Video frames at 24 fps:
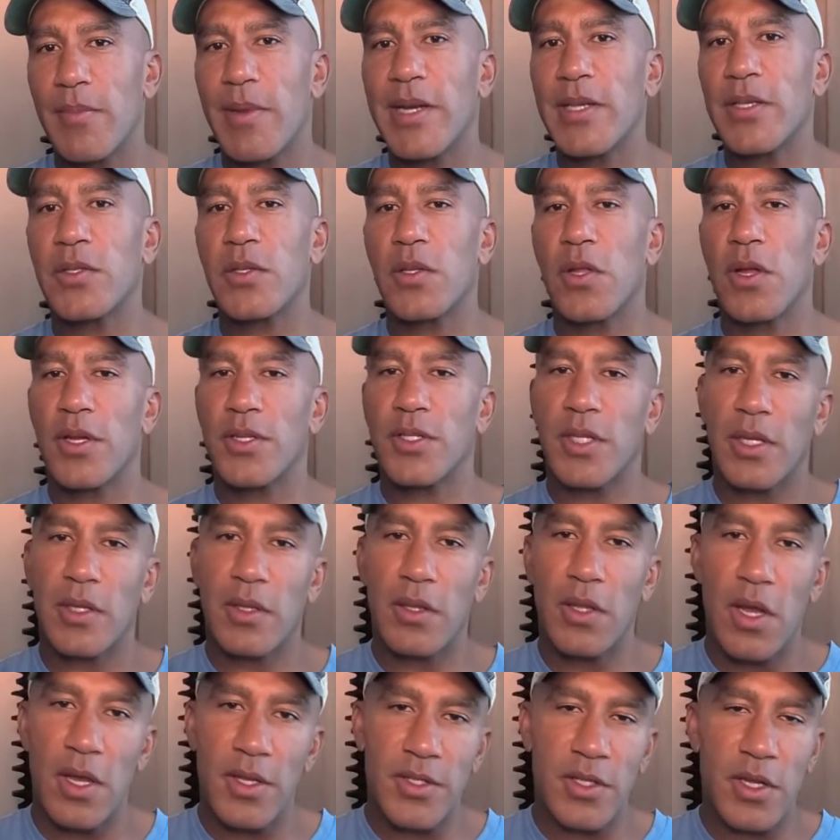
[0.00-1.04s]
Everybody's
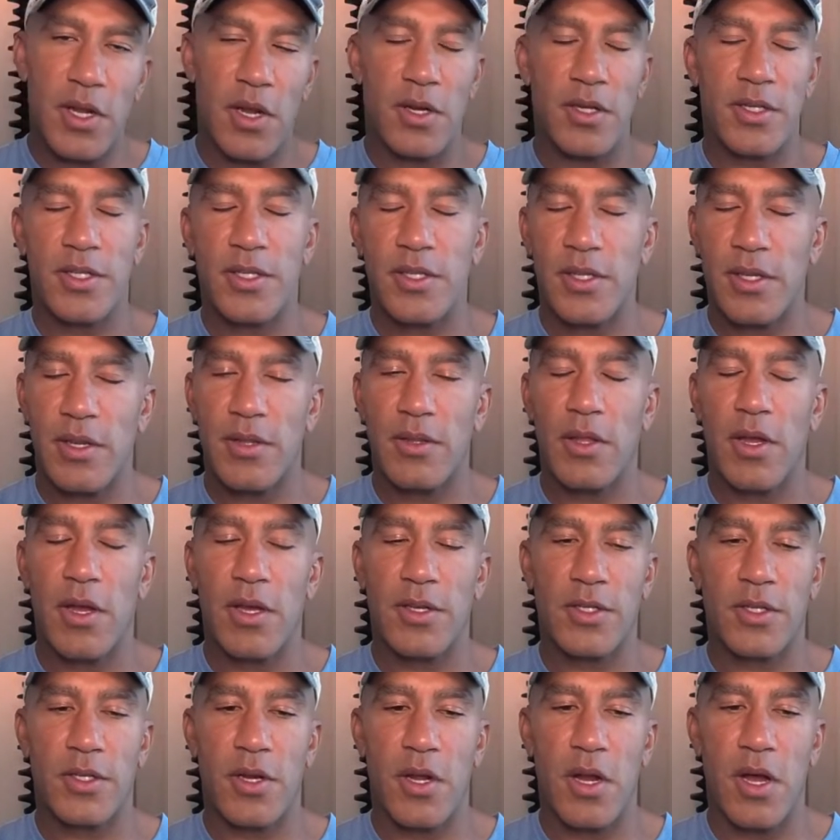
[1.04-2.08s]
launching. Lost costs,
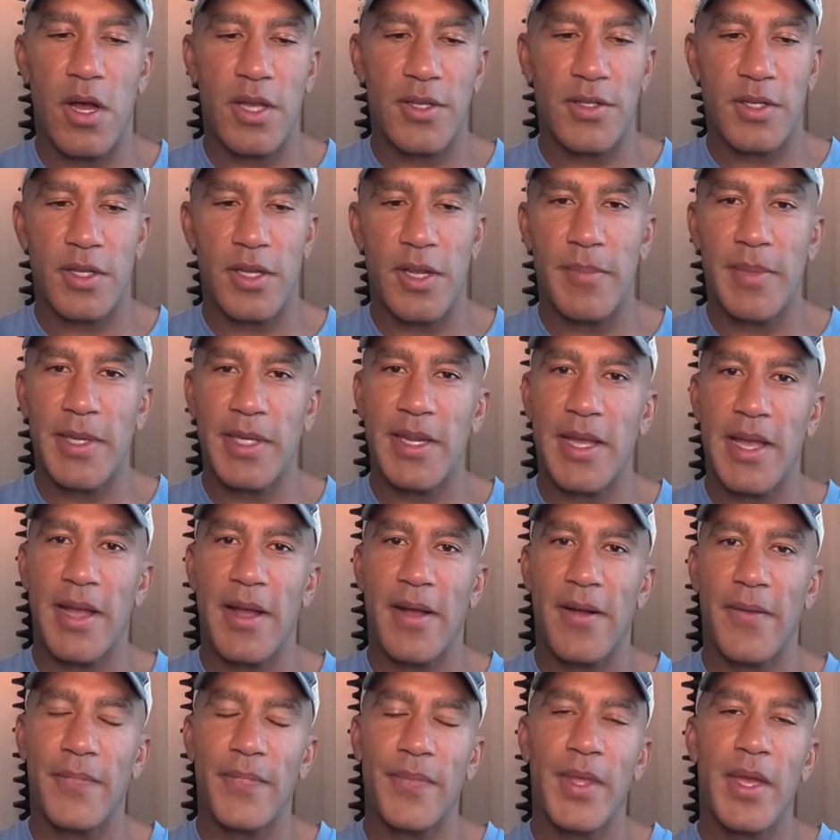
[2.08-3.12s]
lost costs are coming
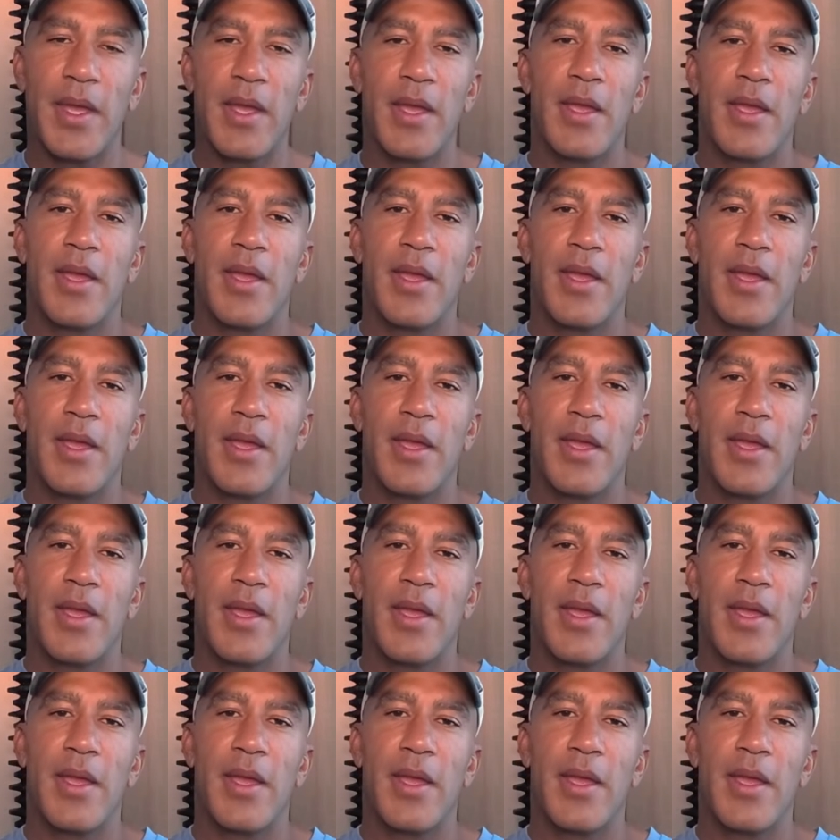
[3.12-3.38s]
down.